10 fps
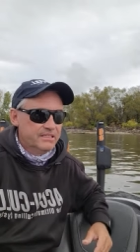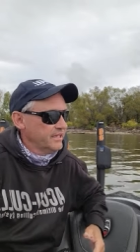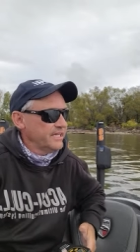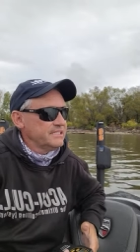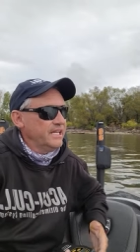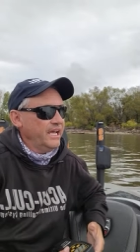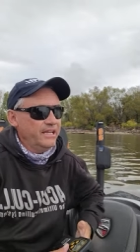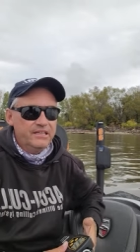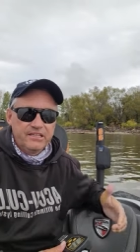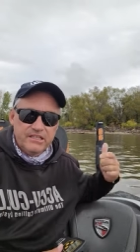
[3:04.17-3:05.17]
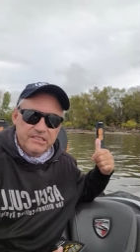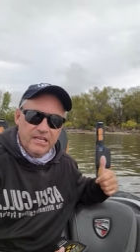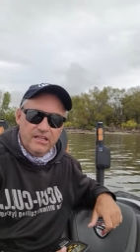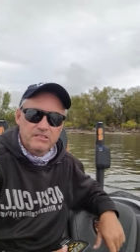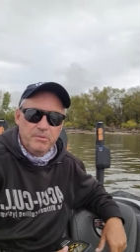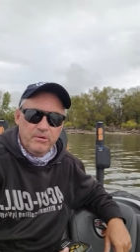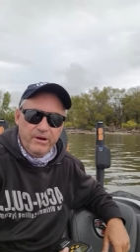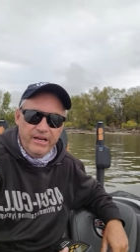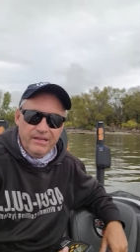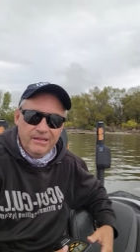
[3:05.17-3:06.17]
Nice day. You can tell it's been
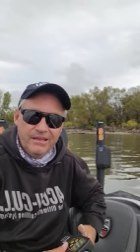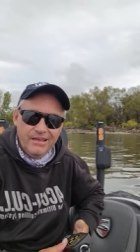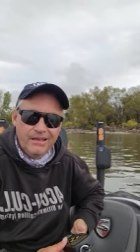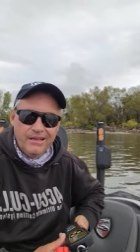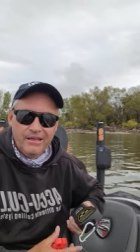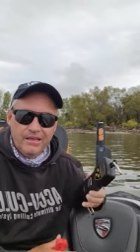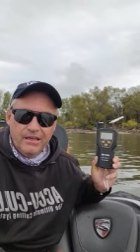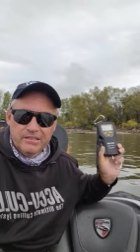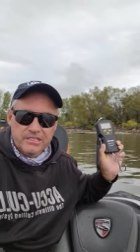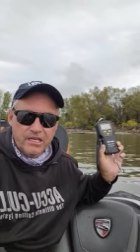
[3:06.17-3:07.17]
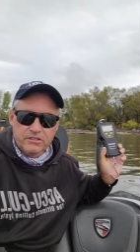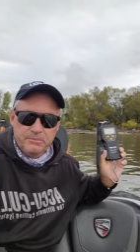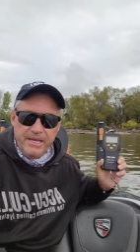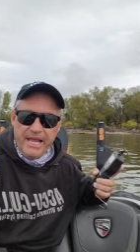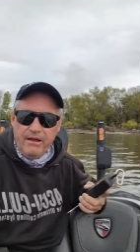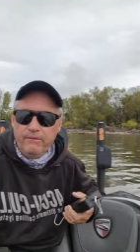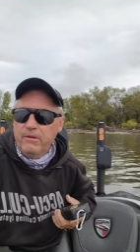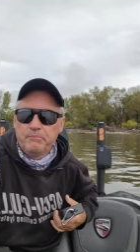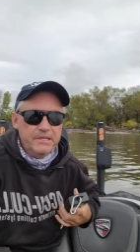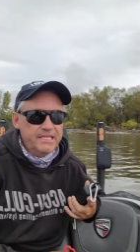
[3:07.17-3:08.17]
raining. Scale's been out,
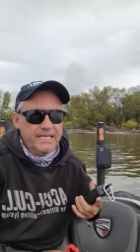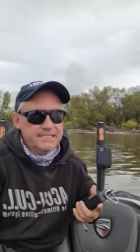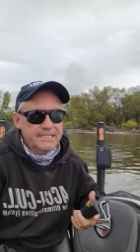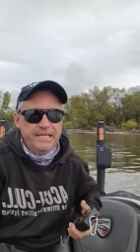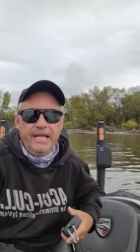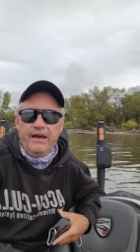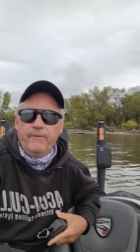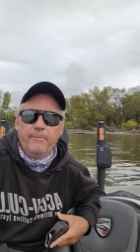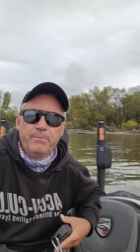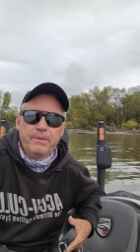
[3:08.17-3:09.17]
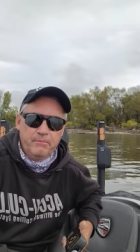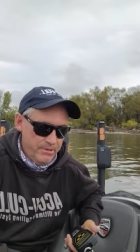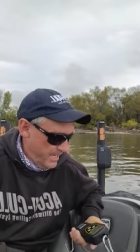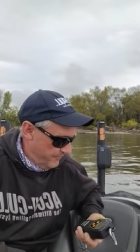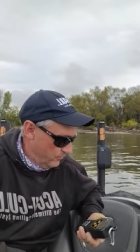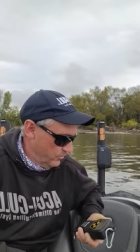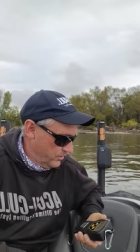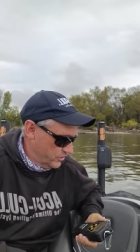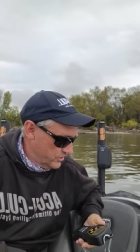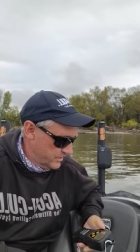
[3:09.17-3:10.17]
been testing it out, been having
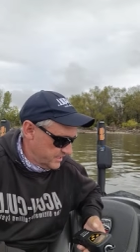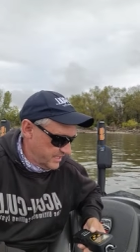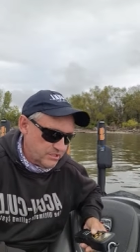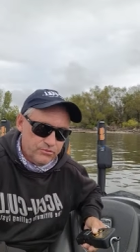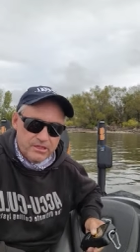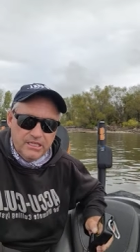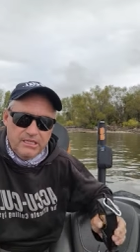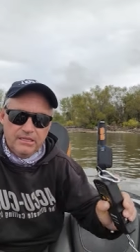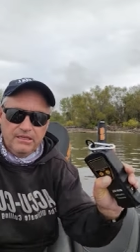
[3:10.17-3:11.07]
really good success with it.